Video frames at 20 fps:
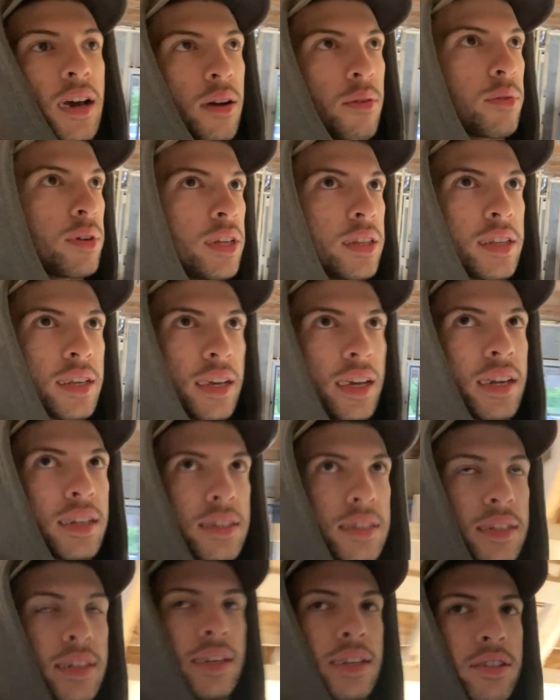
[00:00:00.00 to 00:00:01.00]
We need to get
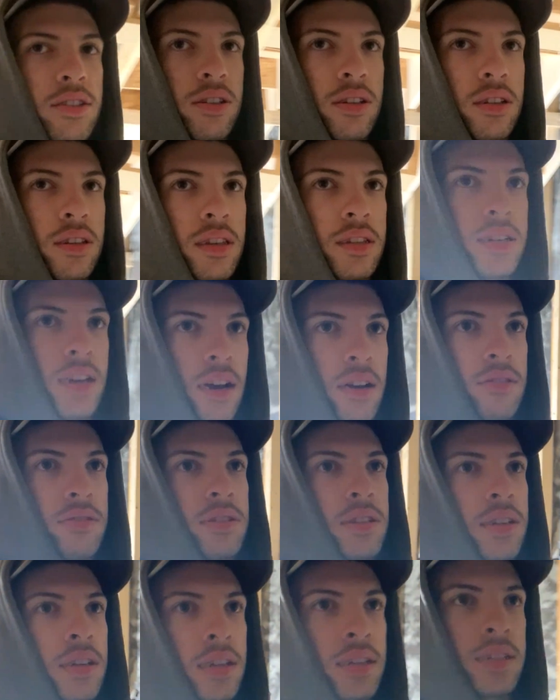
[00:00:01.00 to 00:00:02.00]
insulation in this house
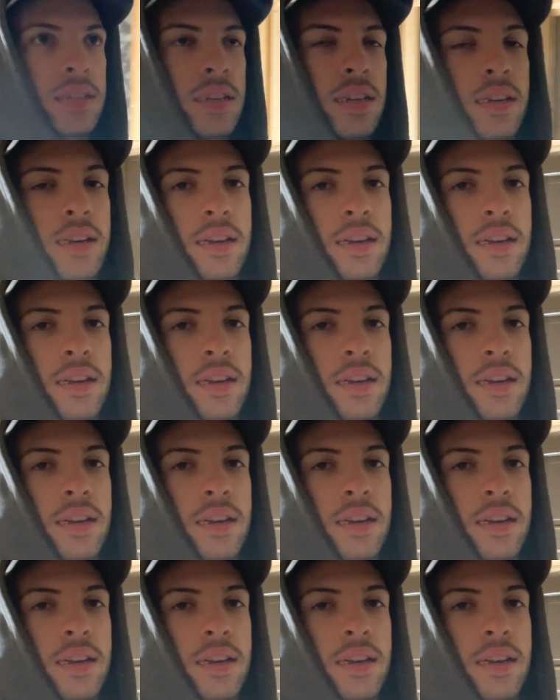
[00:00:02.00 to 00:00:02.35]
because